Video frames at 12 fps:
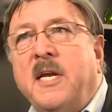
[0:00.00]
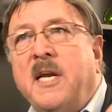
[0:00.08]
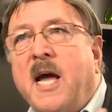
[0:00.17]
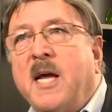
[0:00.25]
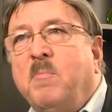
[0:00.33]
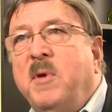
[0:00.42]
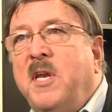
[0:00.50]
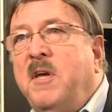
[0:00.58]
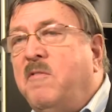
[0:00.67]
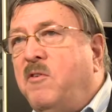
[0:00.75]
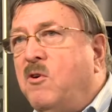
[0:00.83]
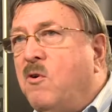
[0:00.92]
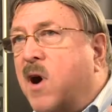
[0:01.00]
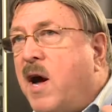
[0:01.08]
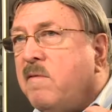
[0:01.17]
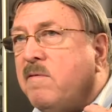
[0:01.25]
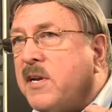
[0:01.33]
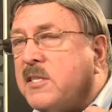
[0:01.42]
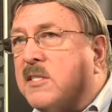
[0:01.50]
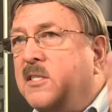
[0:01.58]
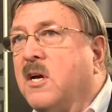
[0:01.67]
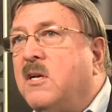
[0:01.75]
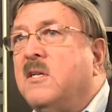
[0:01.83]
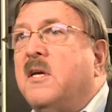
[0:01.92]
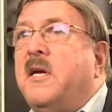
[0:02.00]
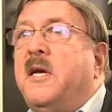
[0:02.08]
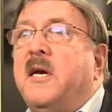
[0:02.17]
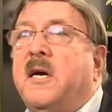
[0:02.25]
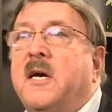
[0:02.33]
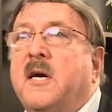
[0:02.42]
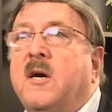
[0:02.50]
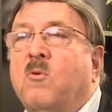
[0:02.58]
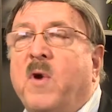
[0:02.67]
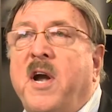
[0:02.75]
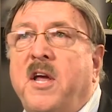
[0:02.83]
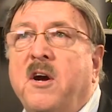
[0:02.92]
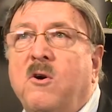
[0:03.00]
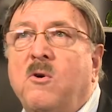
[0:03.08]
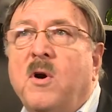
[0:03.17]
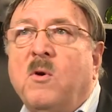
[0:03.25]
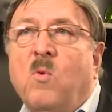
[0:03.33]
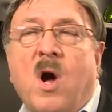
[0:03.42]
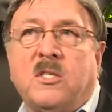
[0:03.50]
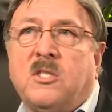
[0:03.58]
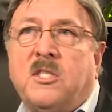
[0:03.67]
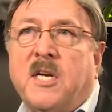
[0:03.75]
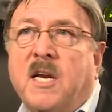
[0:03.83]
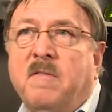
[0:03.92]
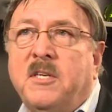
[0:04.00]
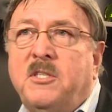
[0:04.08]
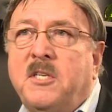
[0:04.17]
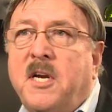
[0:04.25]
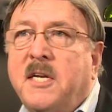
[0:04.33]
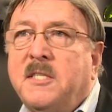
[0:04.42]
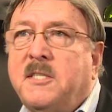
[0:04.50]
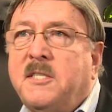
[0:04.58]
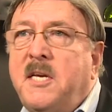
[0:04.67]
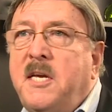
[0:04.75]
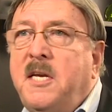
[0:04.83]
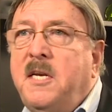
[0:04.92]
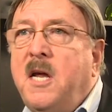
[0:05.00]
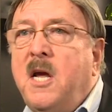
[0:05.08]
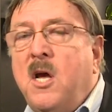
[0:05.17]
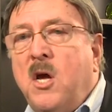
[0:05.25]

like many of you, I've listened on the radio and watched television and seen